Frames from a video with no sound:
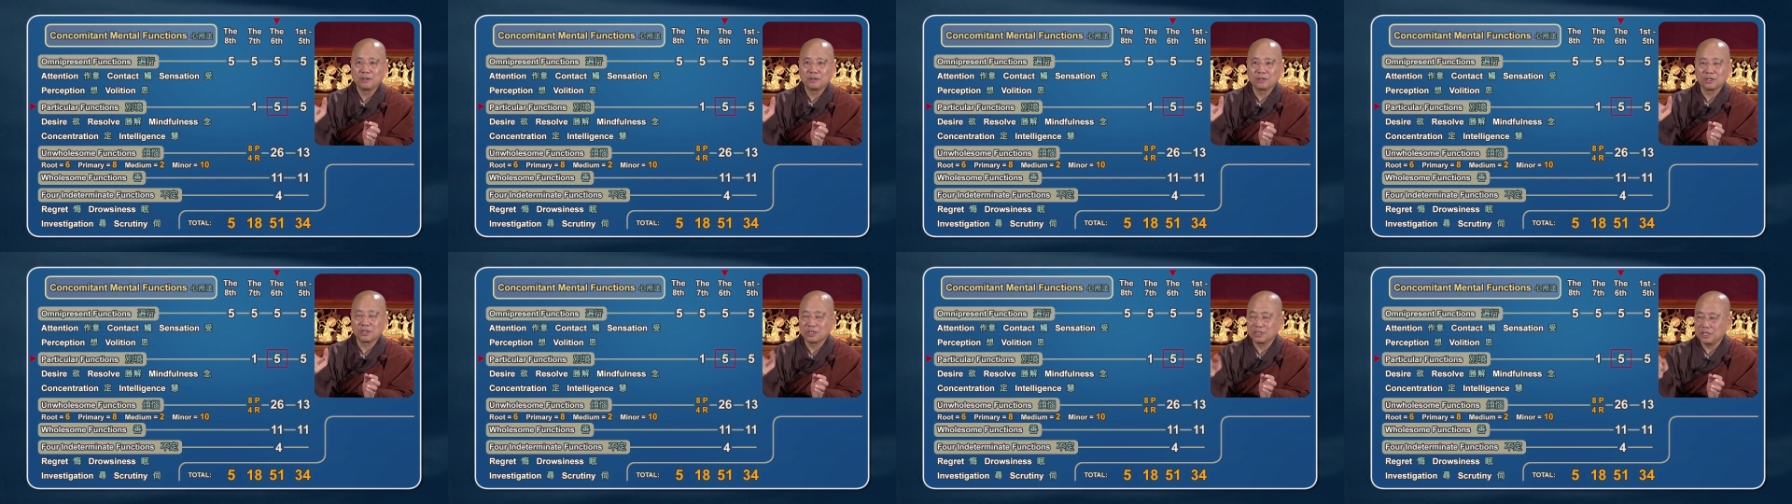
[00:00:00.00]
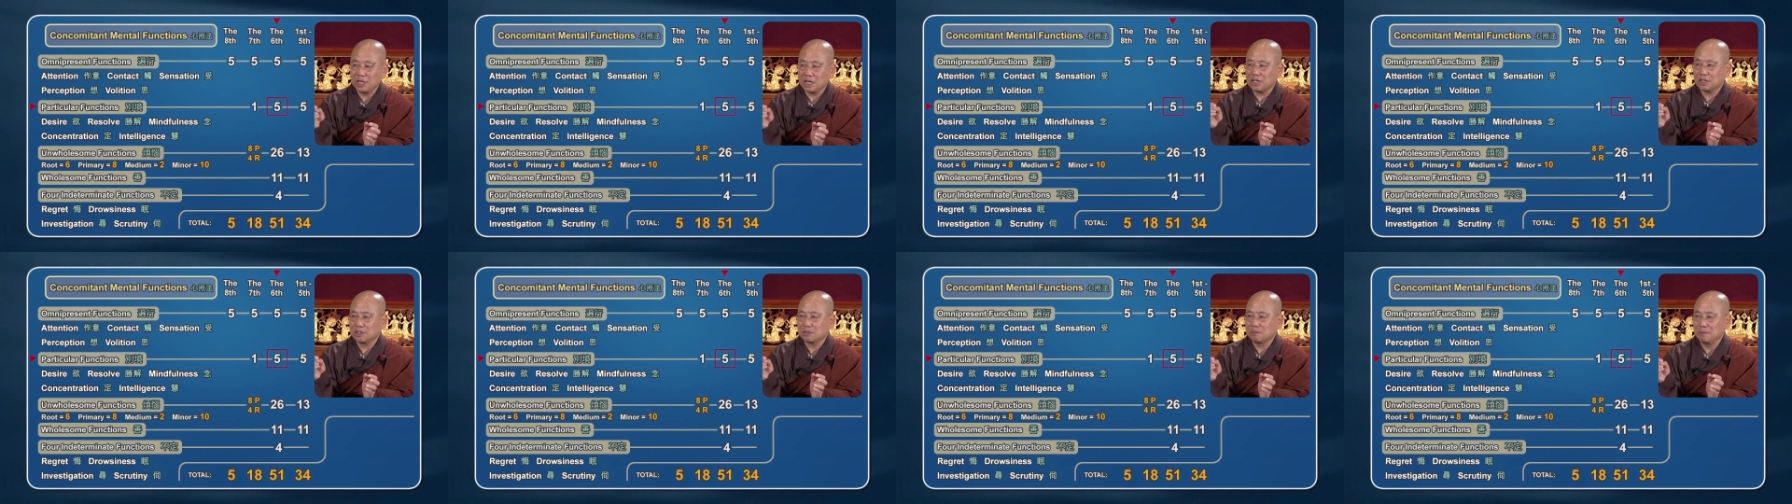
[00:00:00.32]
The
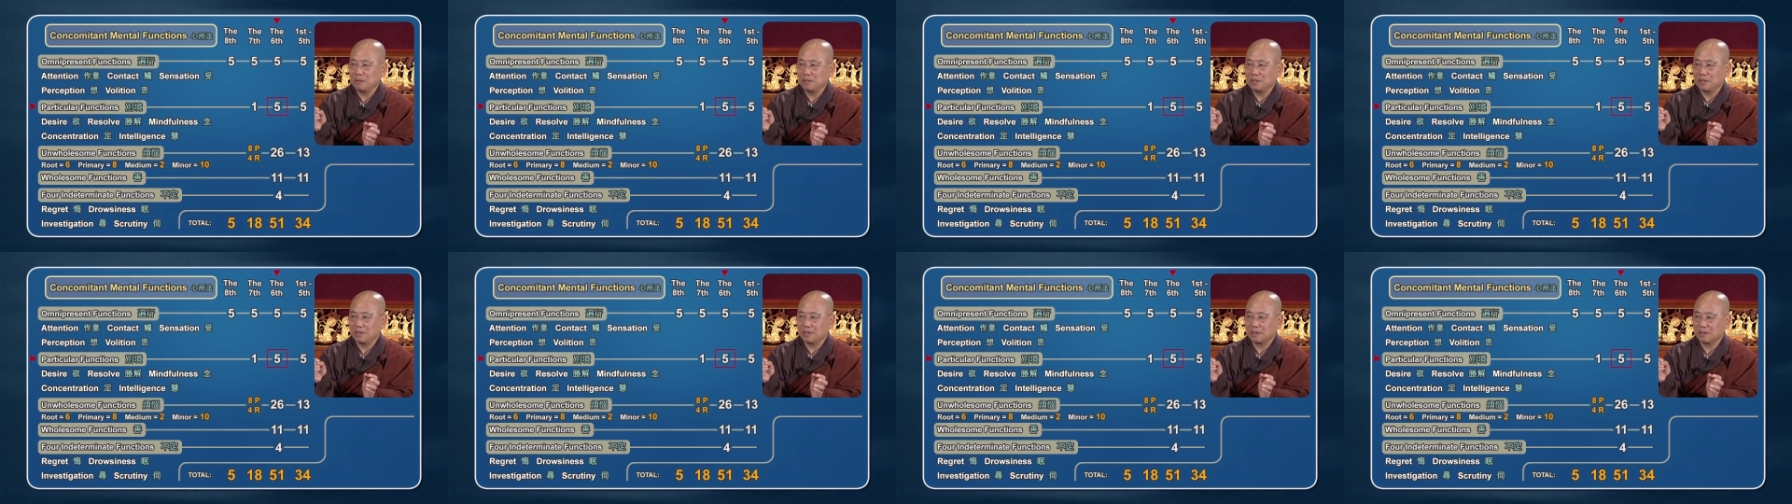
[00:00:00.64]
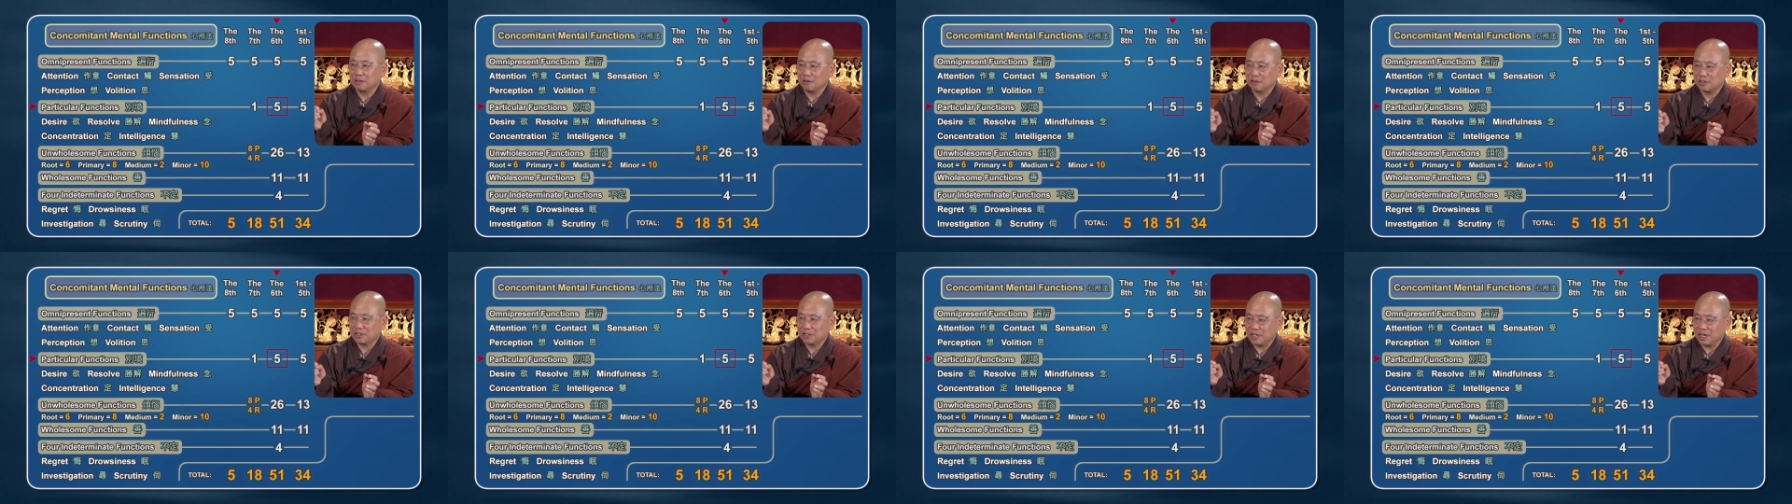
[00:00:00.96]

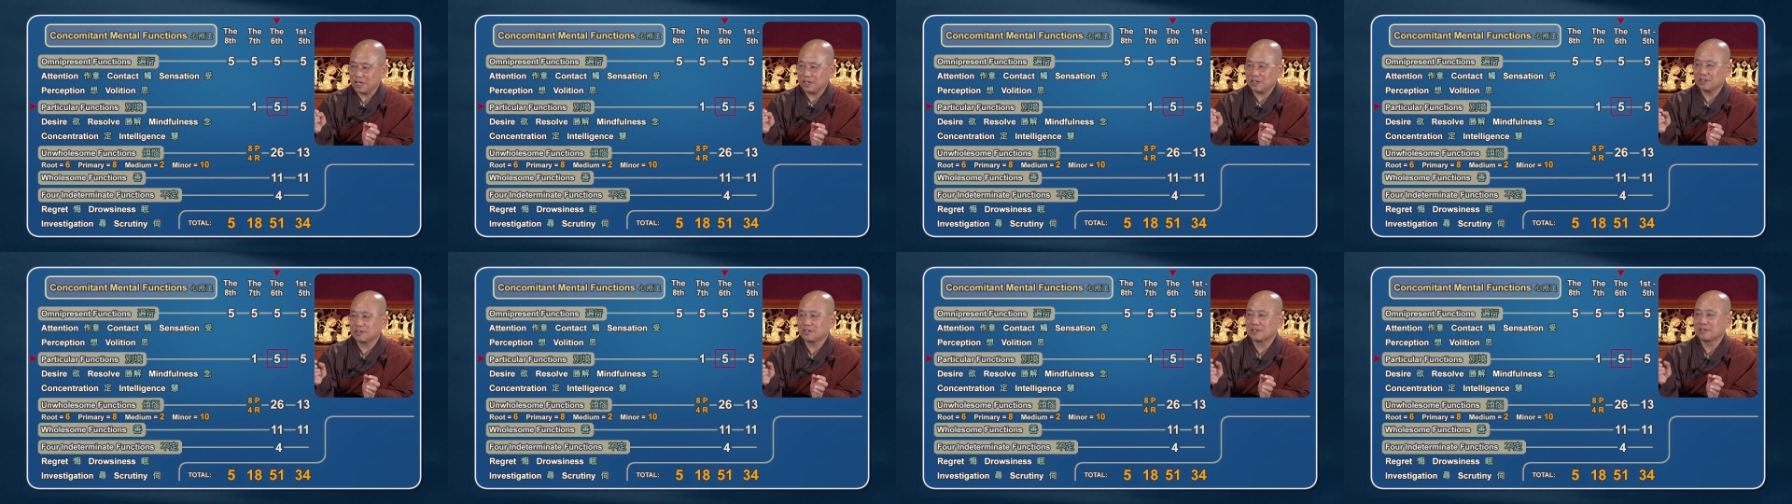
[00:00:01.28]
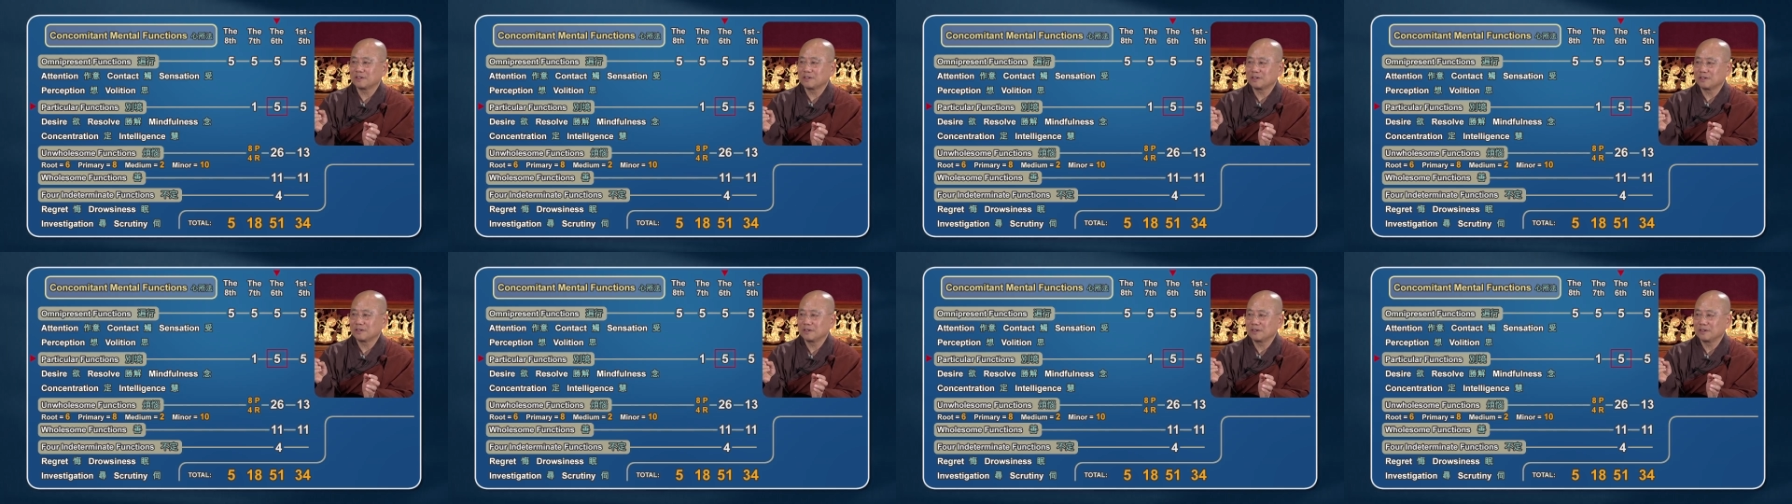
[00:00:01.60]

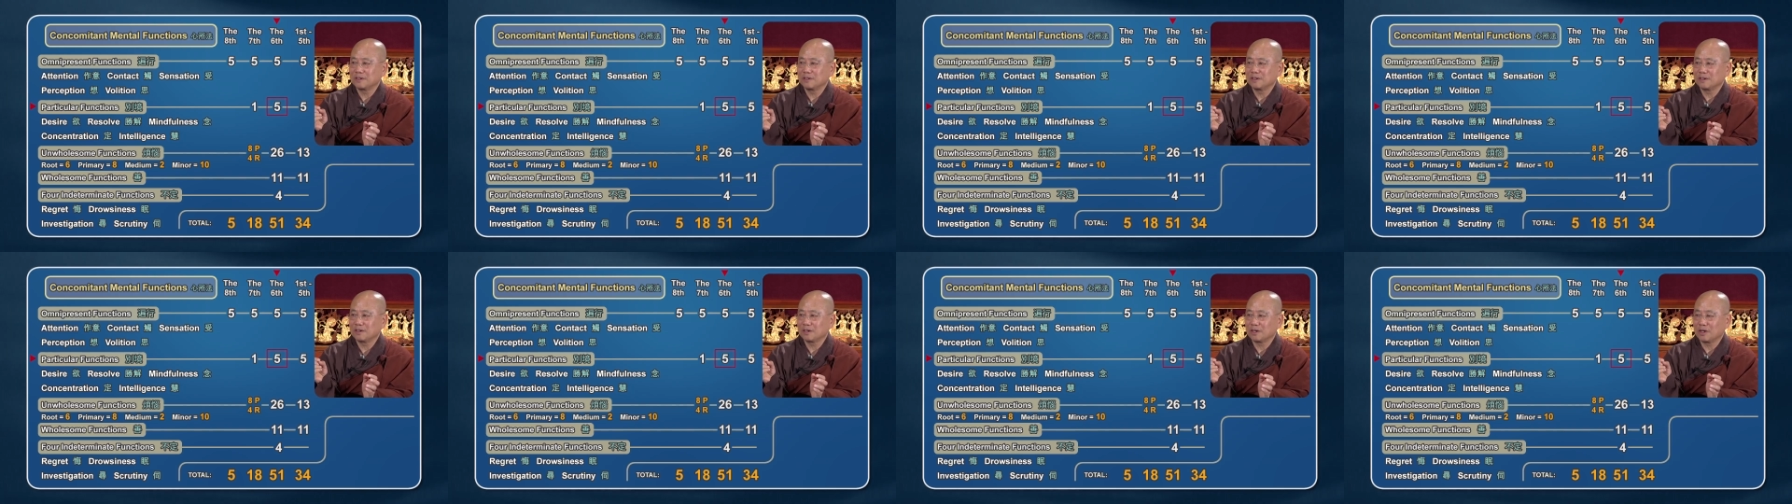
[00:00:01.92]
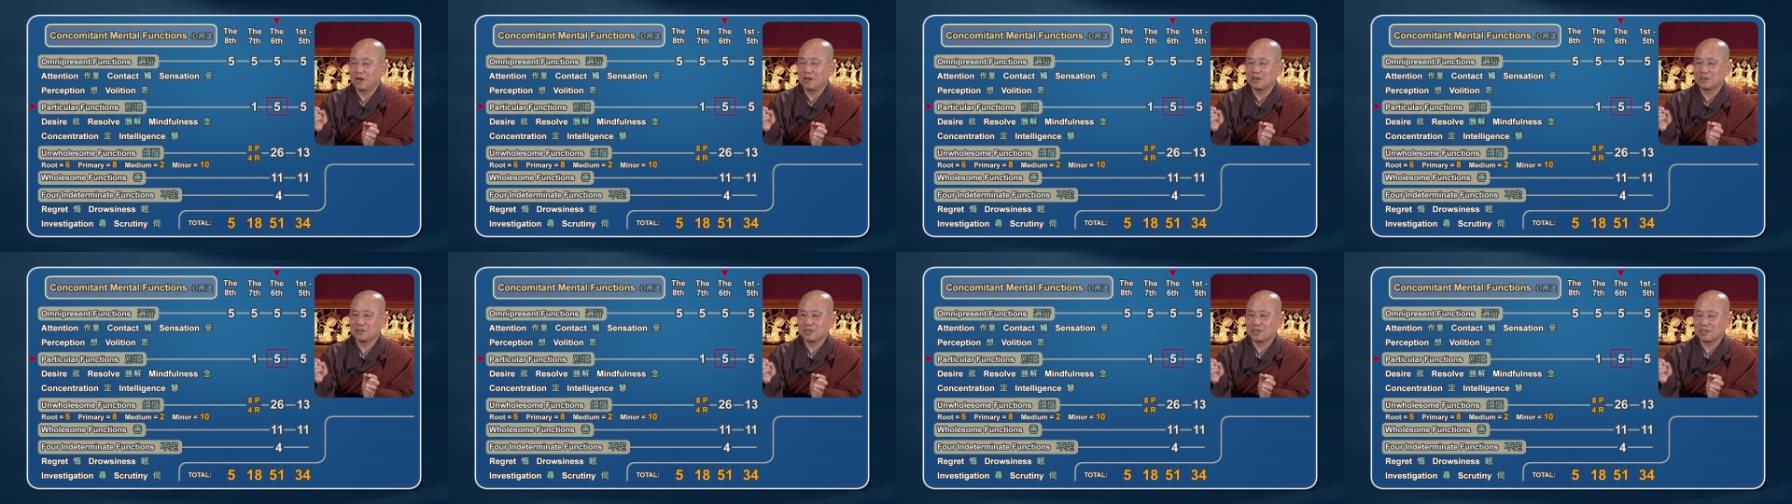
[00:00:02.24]
sixth
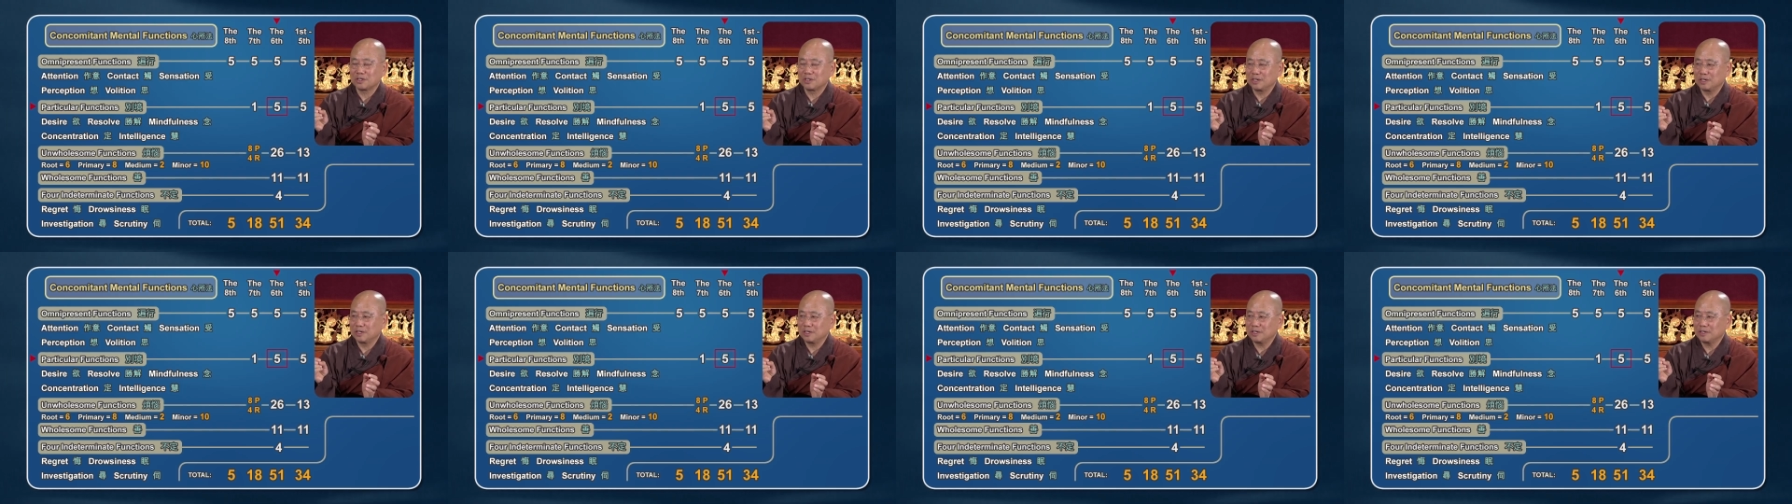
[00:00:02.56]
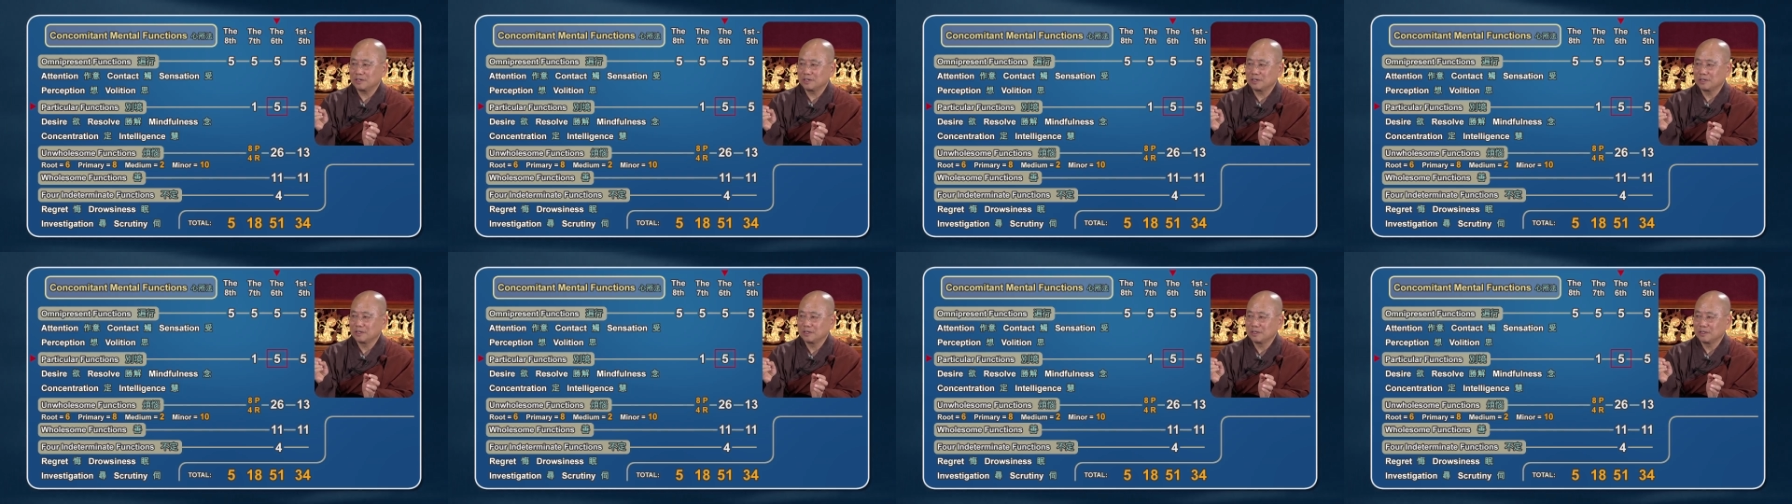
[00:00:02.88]

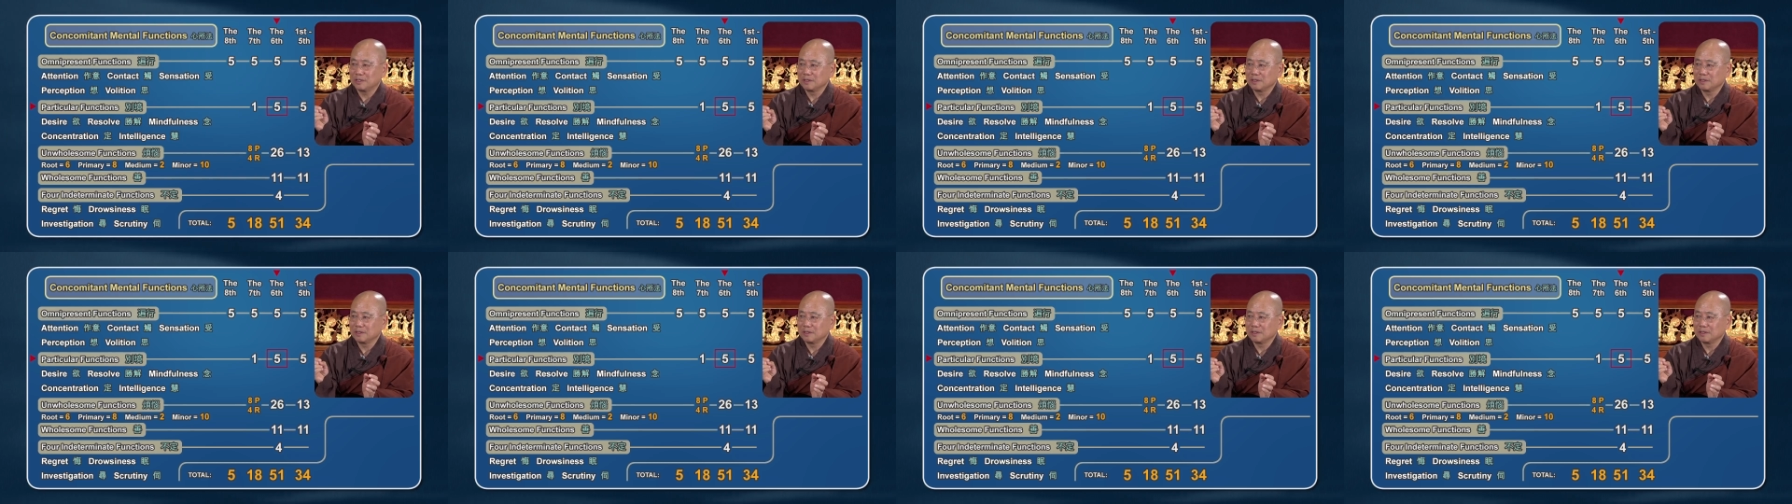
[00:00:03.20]
consciousness,